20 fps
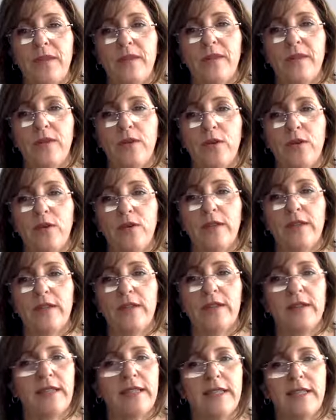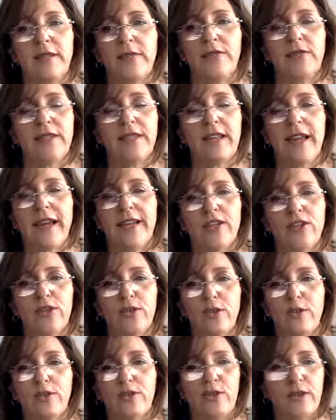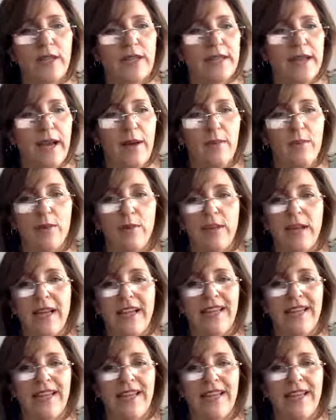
you know it's if statues, for example.